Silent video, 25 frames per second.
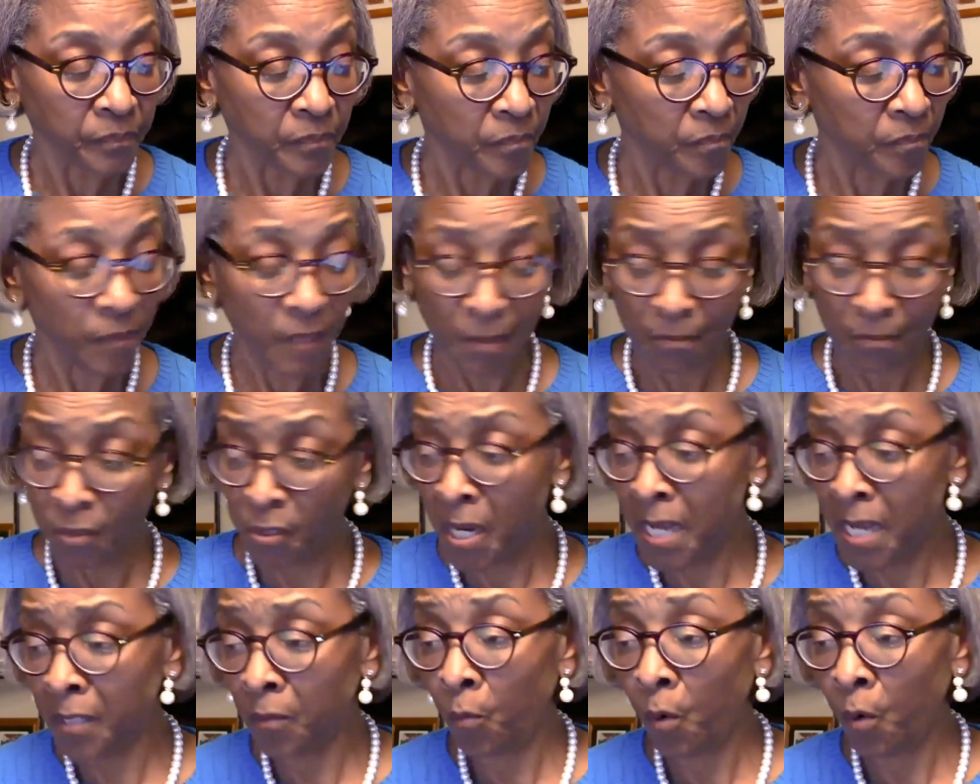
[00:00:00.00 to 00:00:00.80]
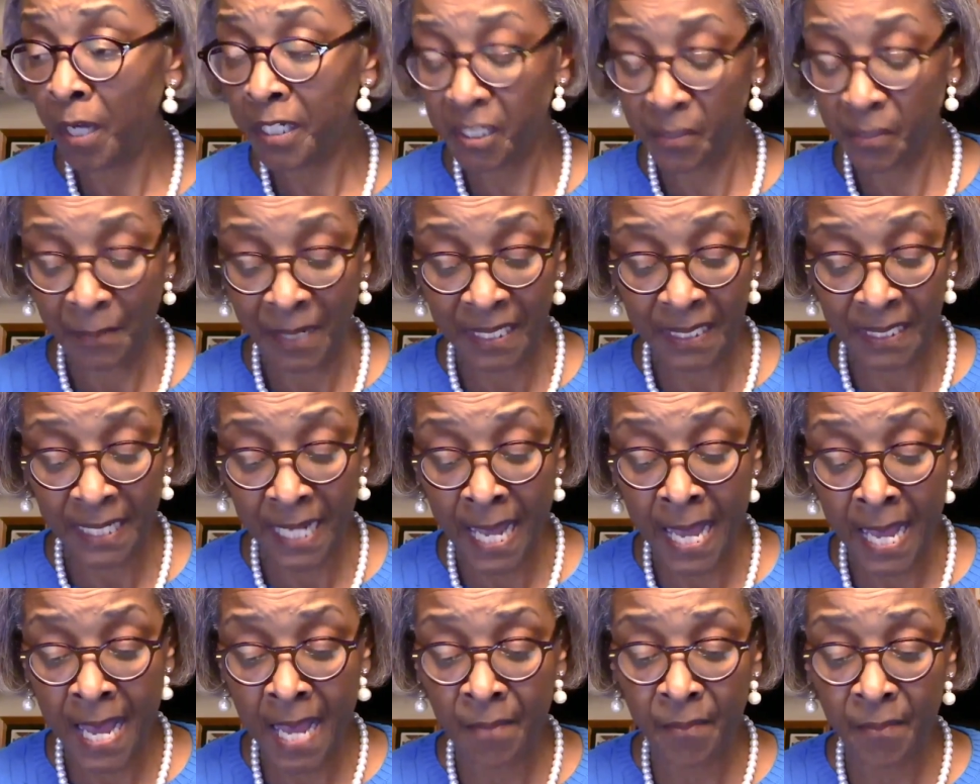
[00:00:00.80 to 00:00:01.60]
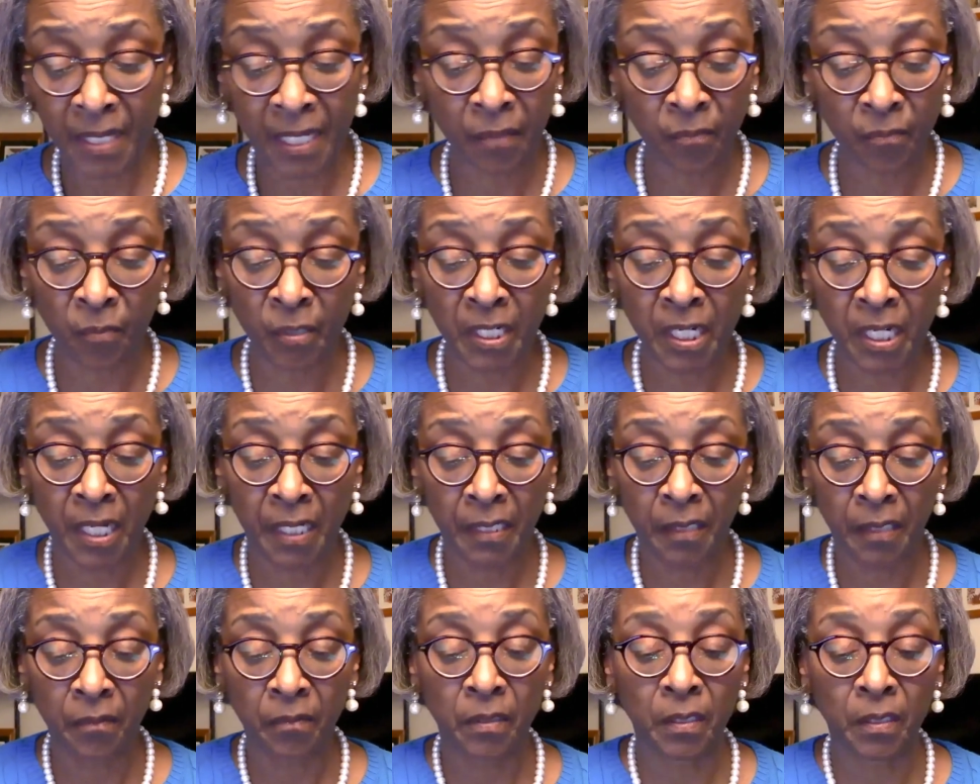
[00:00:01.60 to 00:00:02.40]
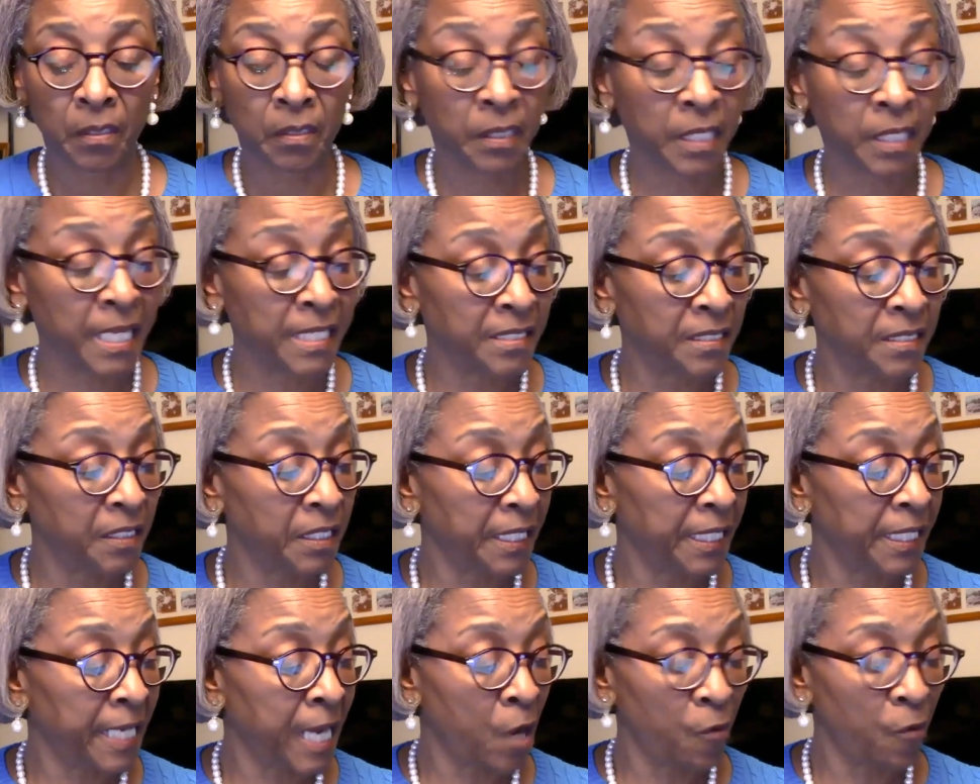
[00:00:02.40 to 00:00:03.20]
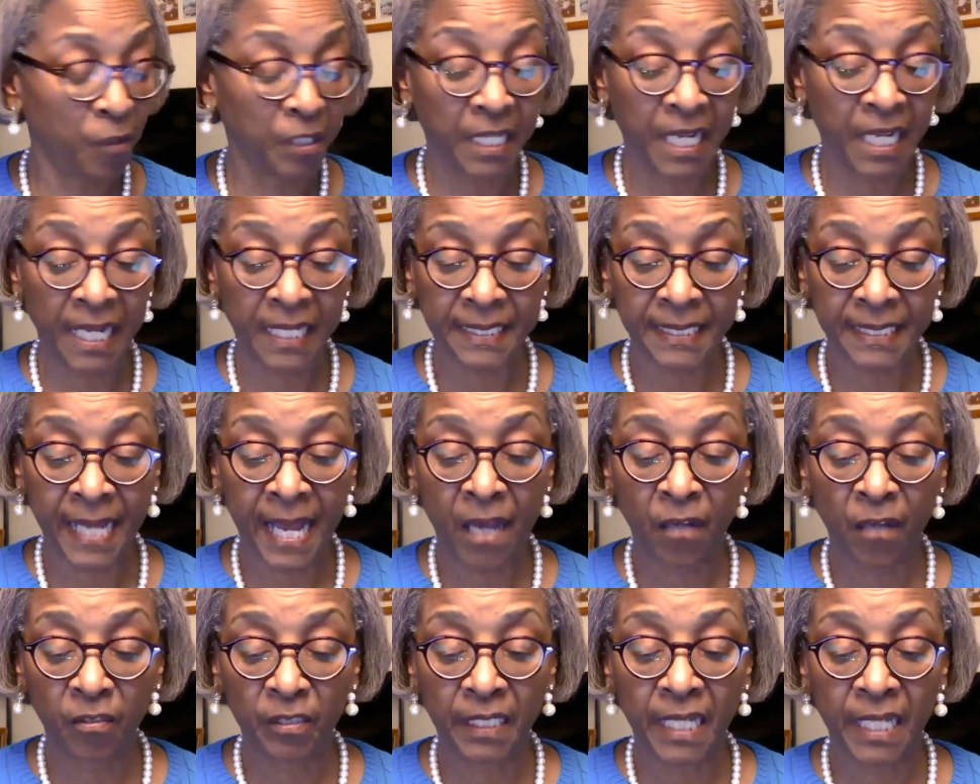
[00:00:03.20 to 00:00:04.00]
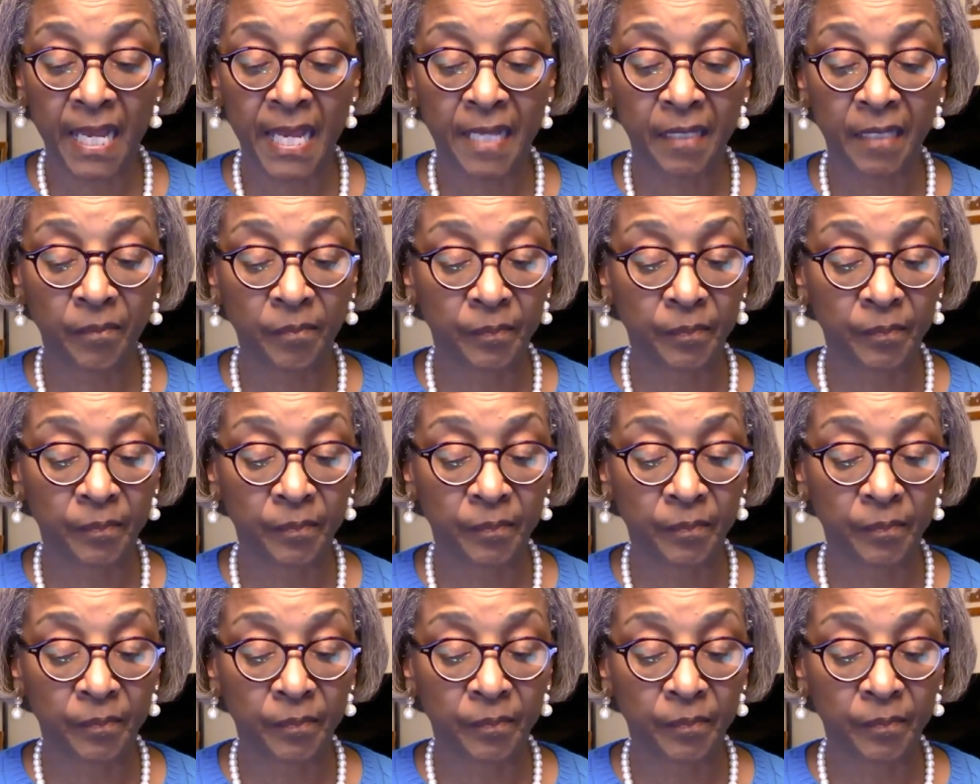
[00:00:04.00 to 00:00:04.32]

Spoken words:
I'm trying to watch my time, and let's look at our next outline.